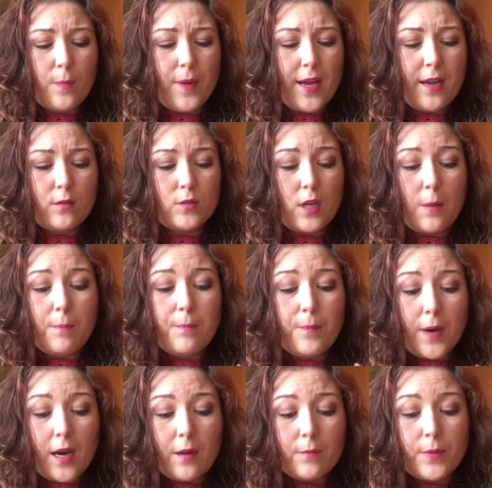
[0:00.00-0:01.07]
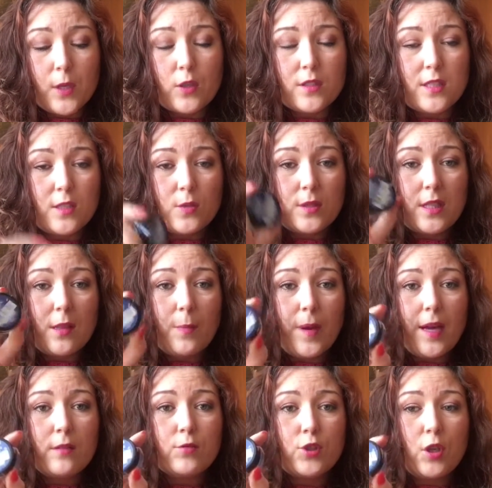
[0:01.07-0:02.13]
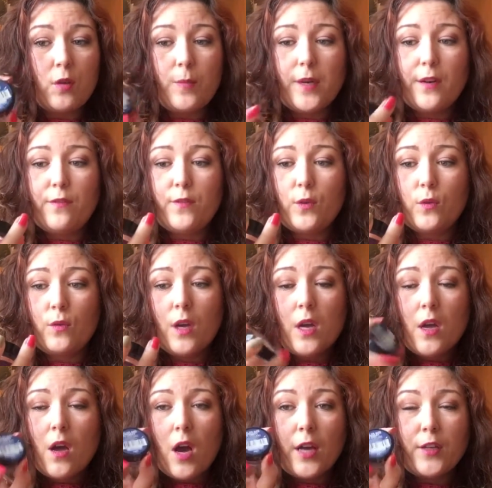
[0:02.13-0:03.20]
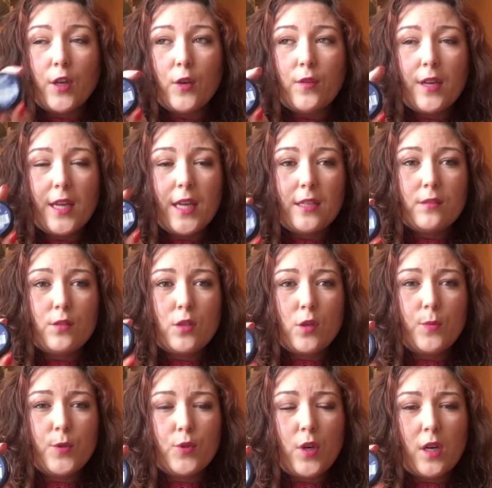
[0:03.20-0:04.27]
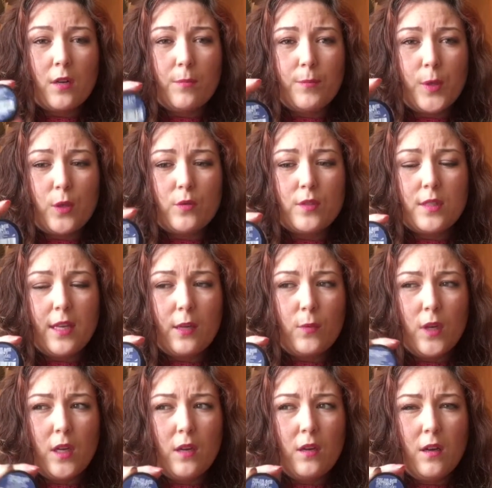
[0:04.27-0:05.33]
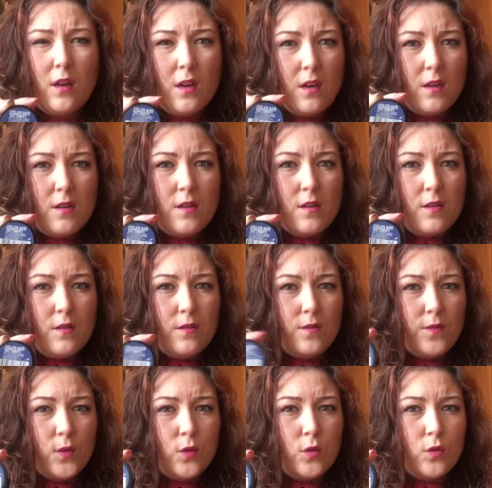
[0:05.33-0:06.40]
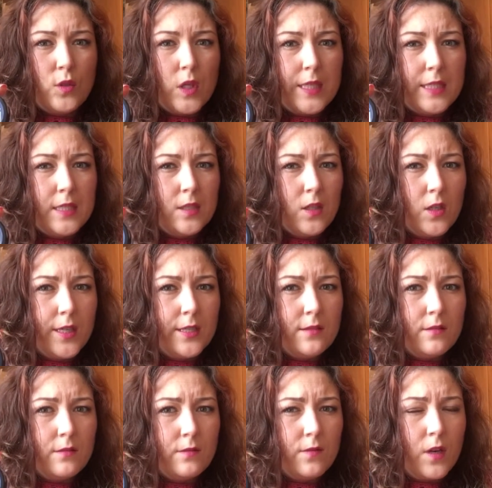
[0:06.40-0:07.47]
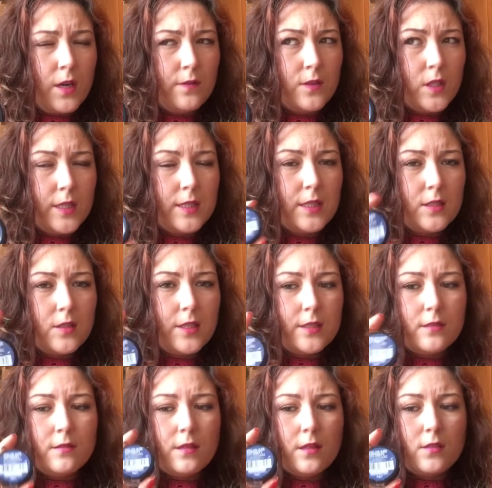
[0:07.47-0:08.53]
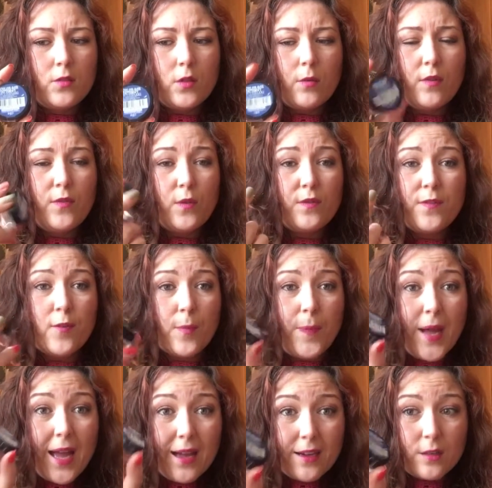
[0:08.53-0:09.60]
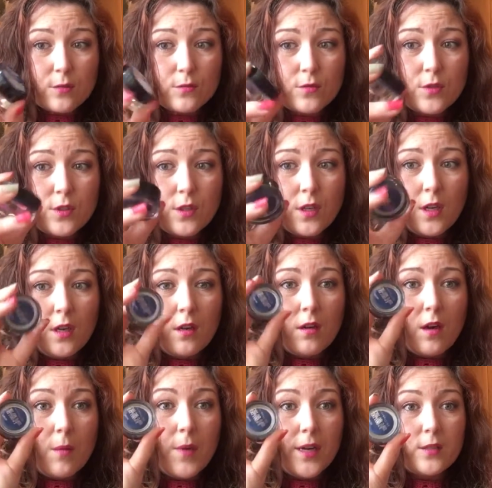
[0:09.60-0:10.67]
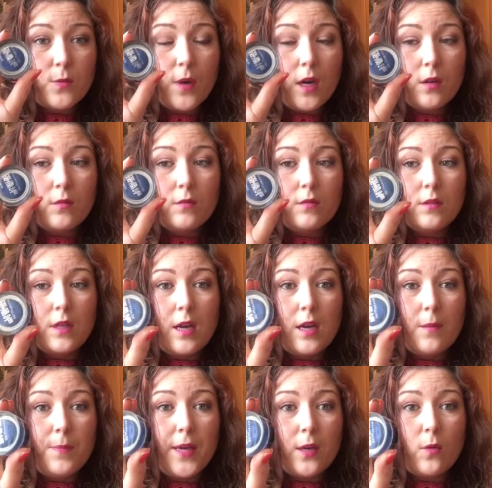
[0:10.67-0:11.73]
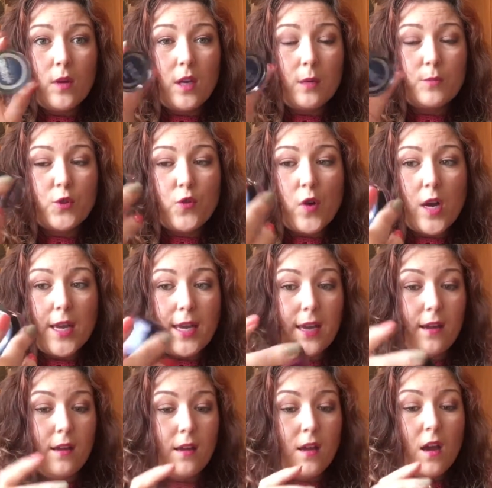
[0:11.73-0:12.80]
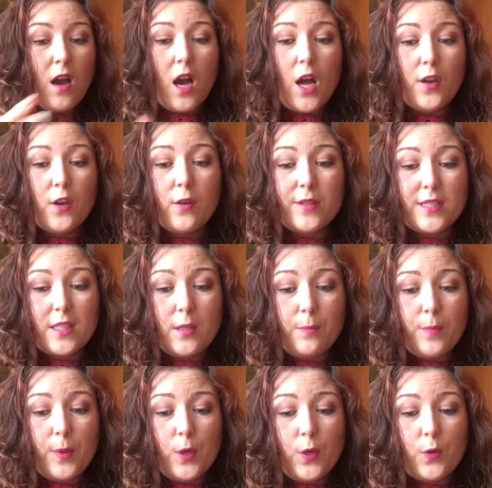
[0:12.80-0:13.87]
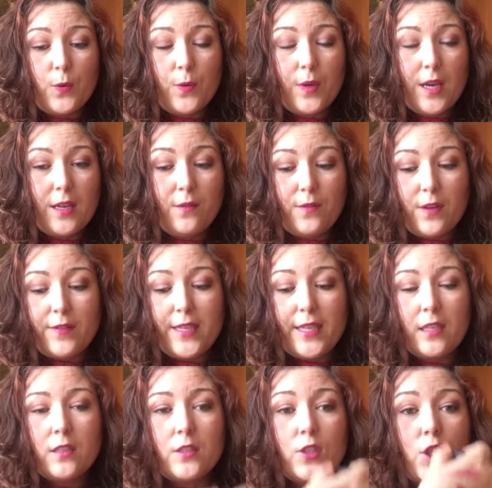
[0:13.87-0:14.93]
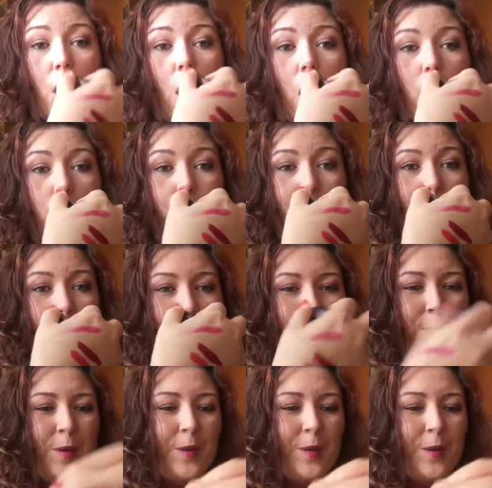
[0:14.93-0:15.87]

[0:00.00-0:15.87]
powder, but because this was in the pound shop, I thought, I know that in Superdrug and Boots they were $4.99, $5.99, so I thought for £1 I might as well pick one up, try it. I know it's in a blue and a very dark blue,